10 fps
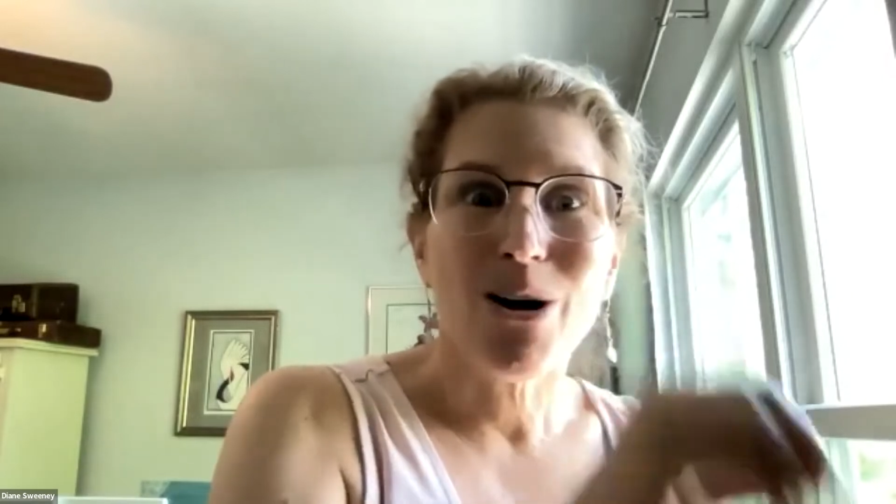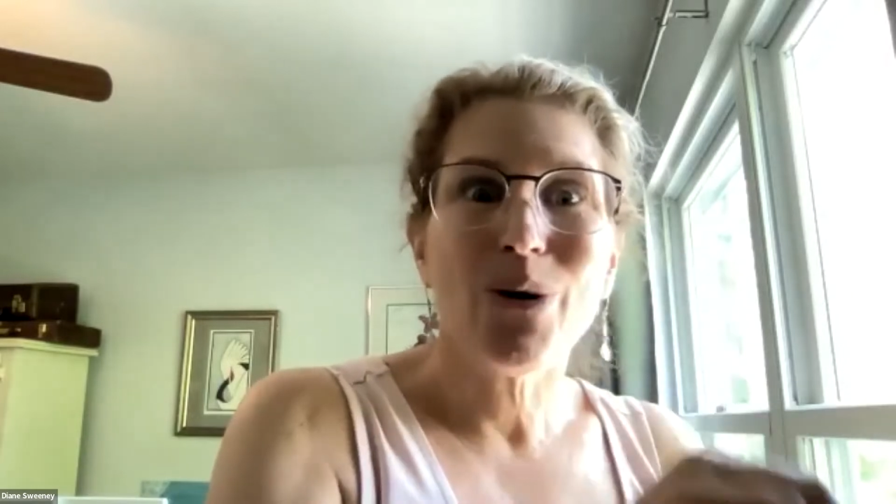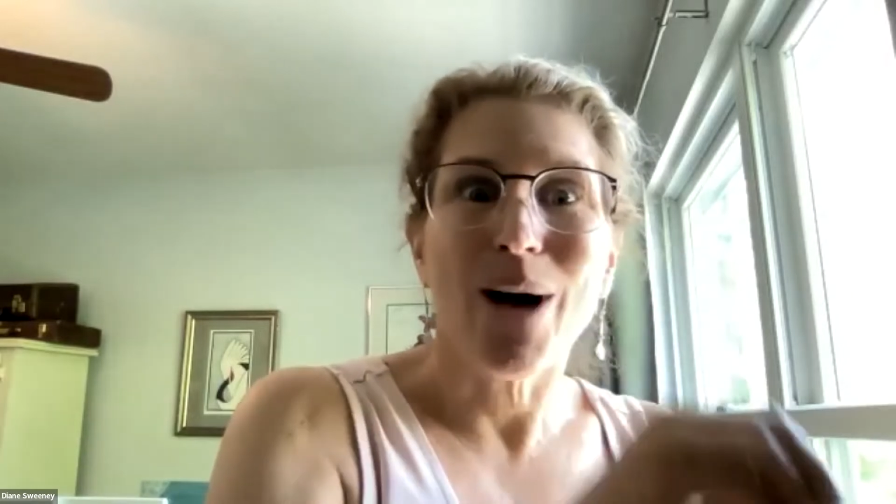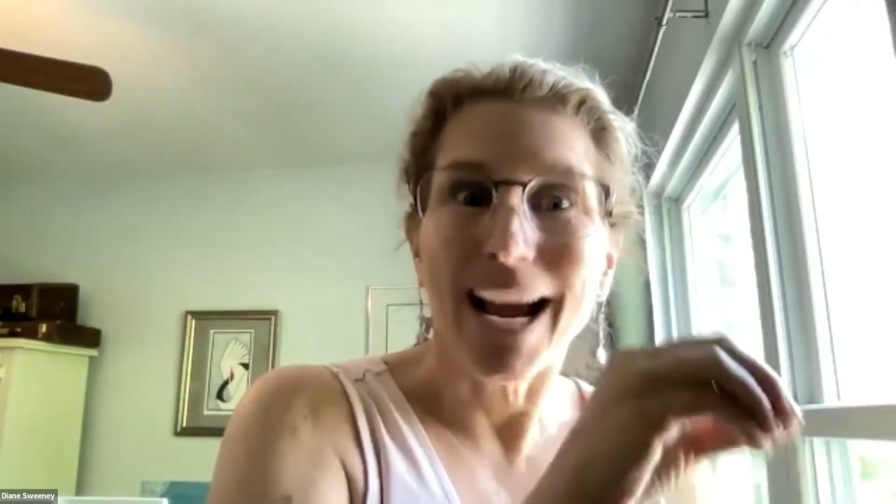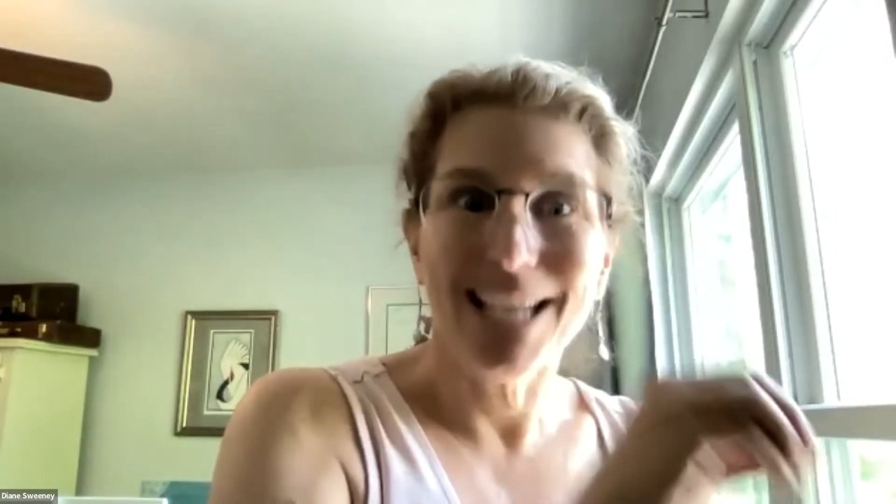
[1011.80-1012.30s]

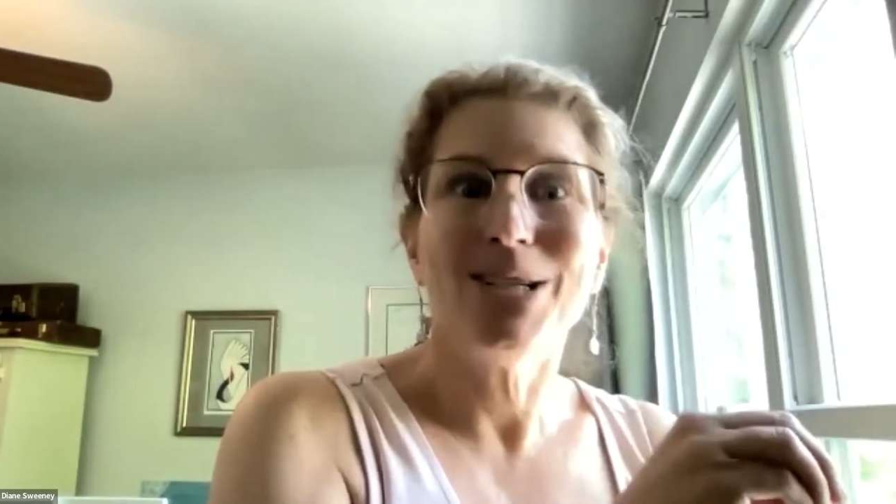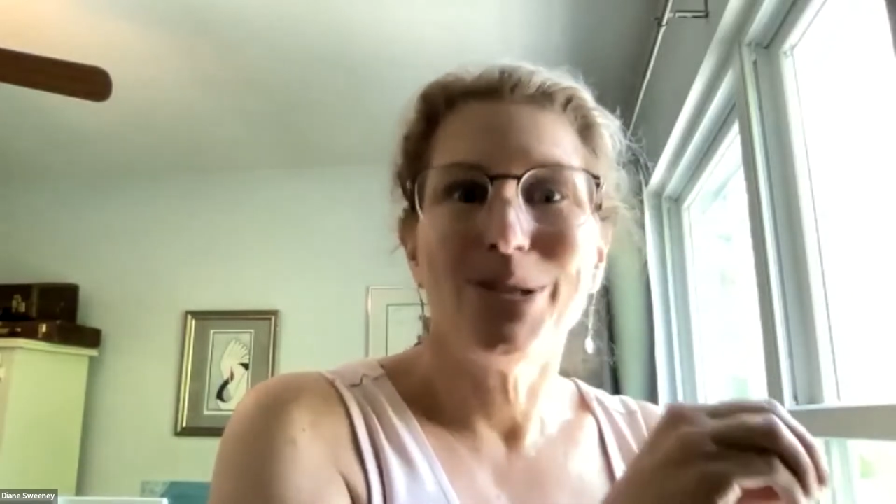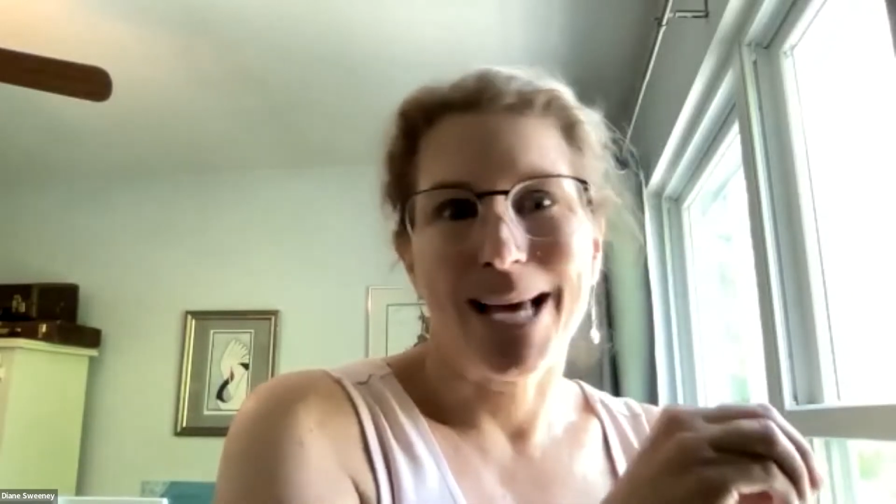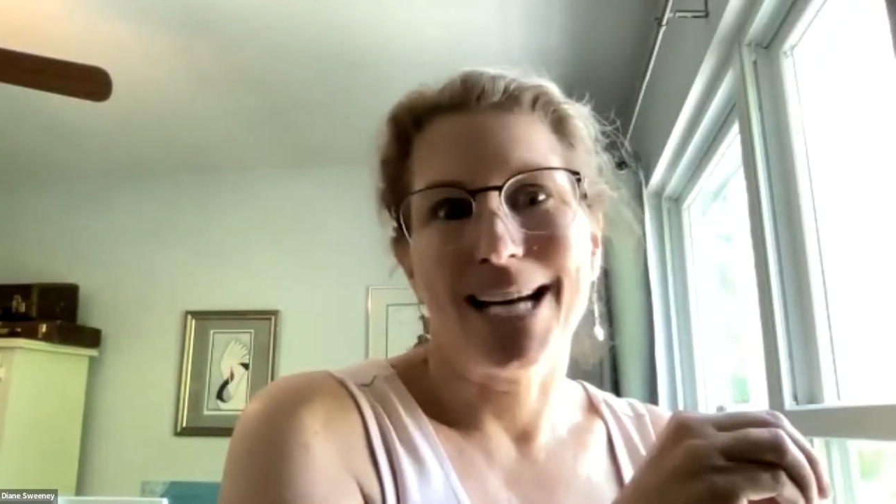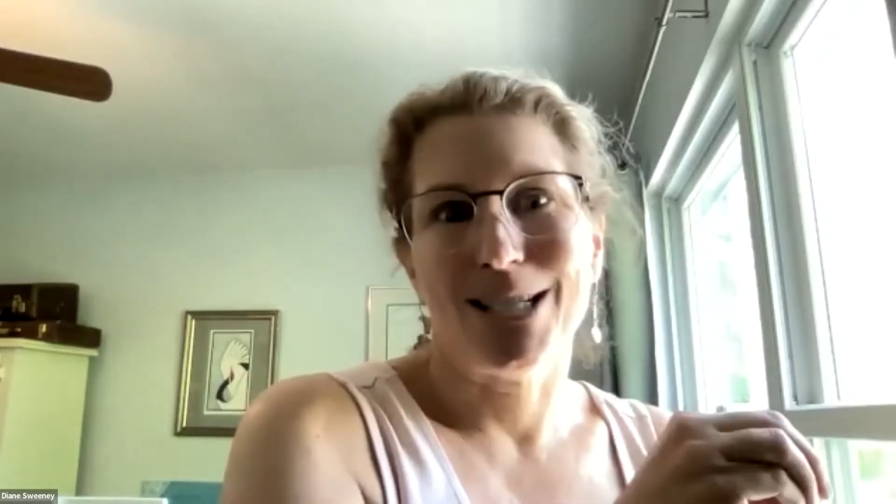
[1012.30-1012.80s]
oh, I can
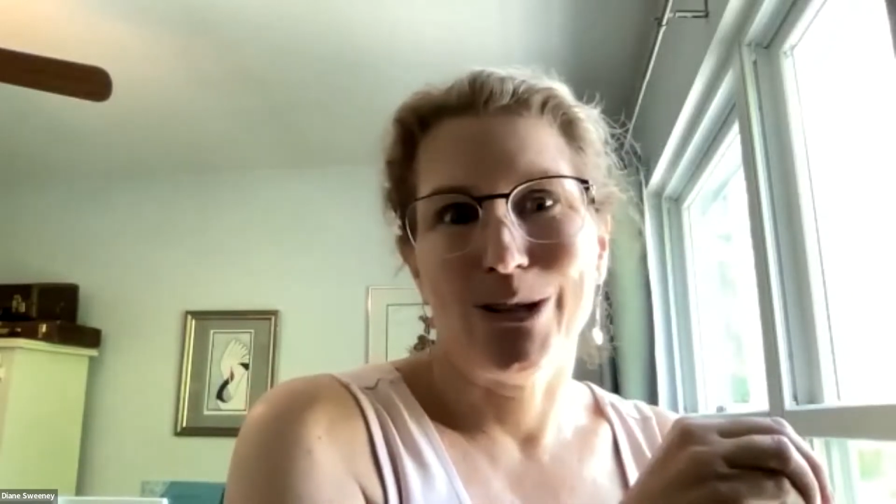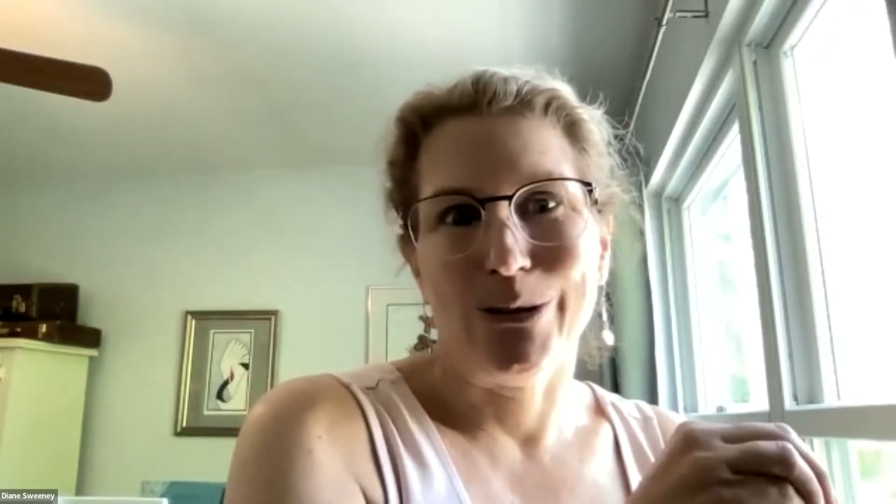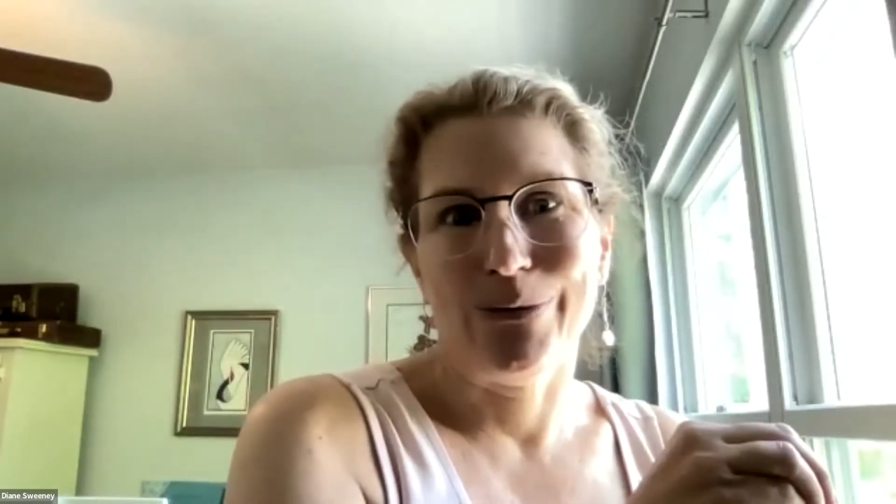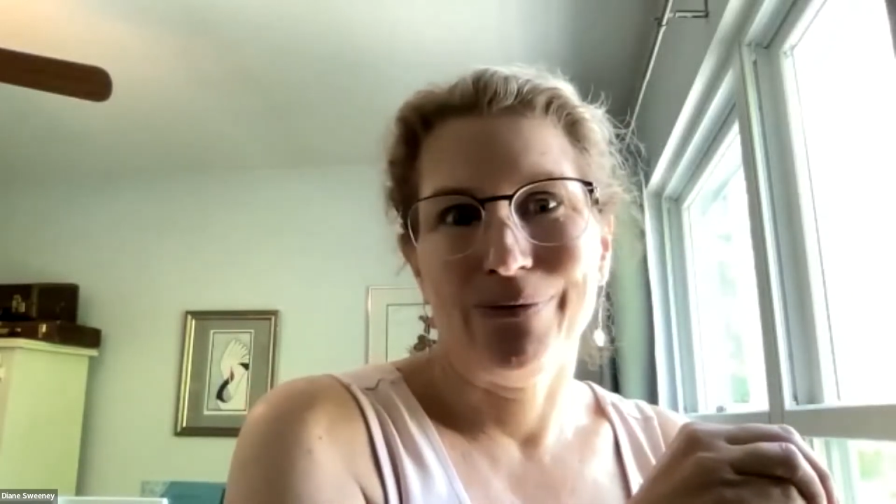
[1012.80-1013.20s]
do that too.